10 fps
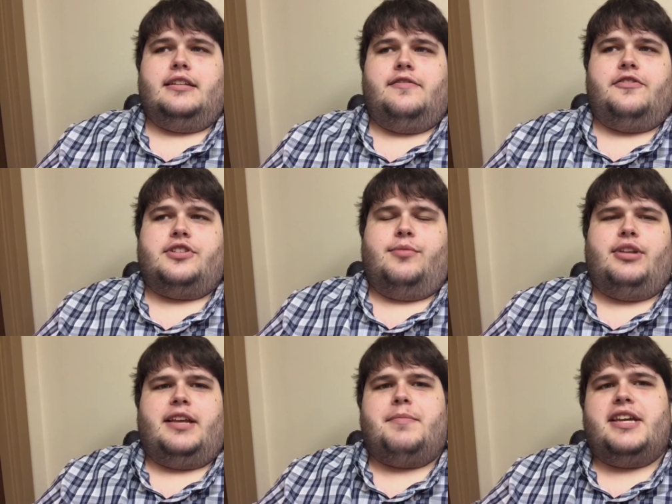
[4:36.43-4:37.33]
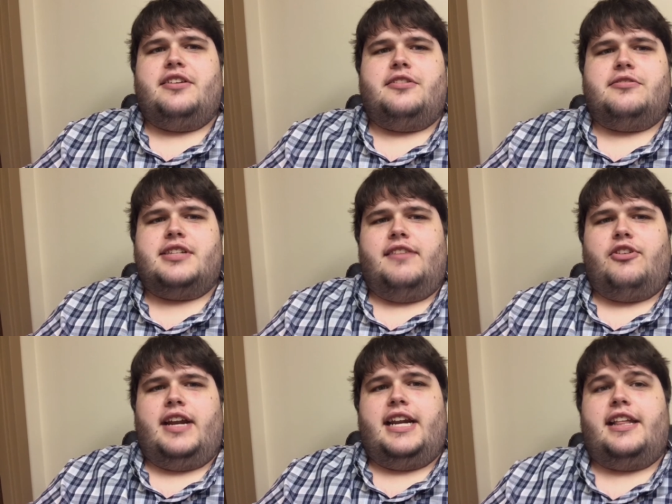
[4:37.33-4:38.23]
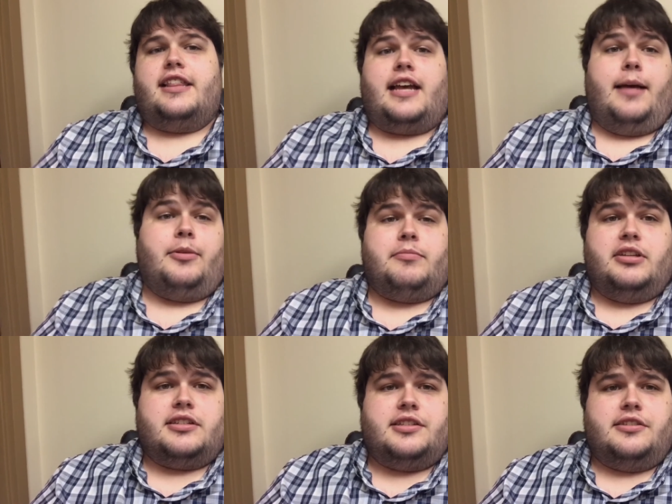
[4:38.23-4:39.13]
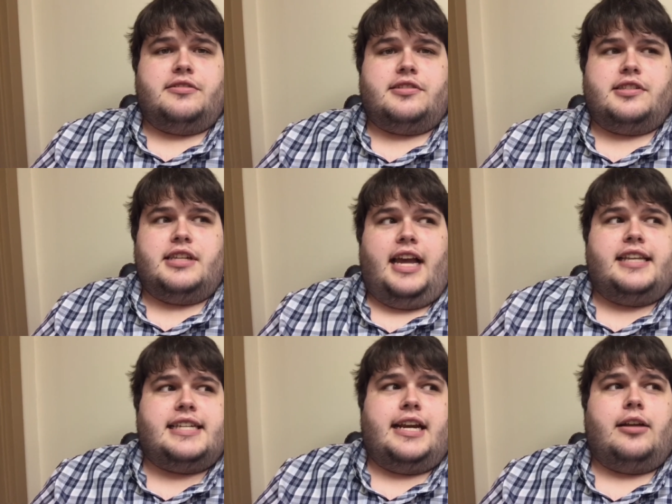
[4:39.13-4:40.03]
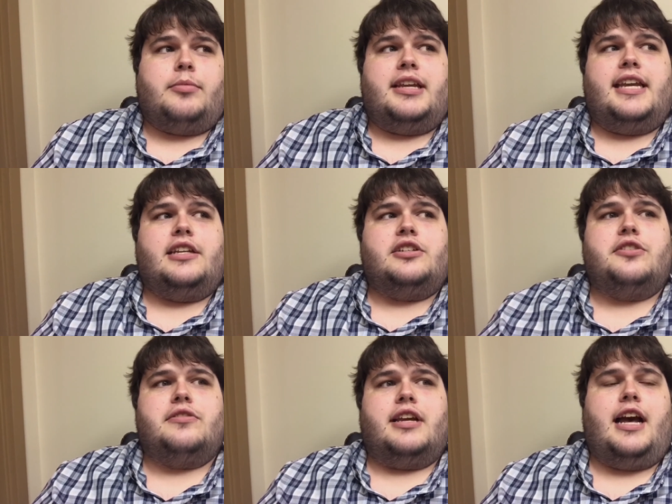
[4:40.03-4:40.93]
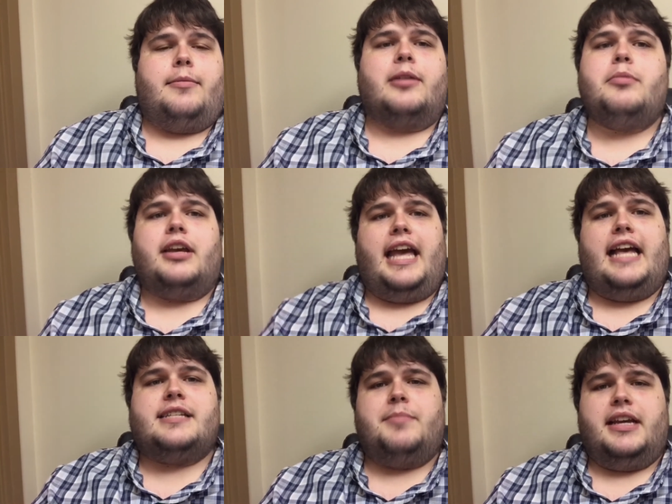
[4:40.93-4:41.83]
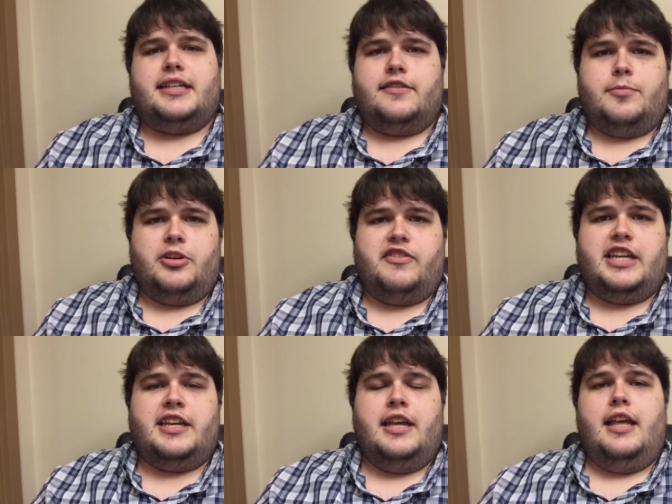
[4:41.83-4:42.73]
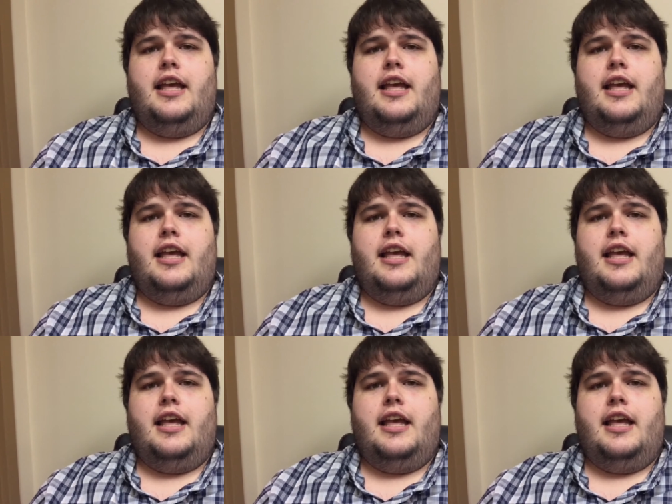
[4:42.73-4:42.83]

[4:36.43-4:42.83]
For someone like me who's never read any of the comic books, who's not terribly into the comic book aspect of the movie,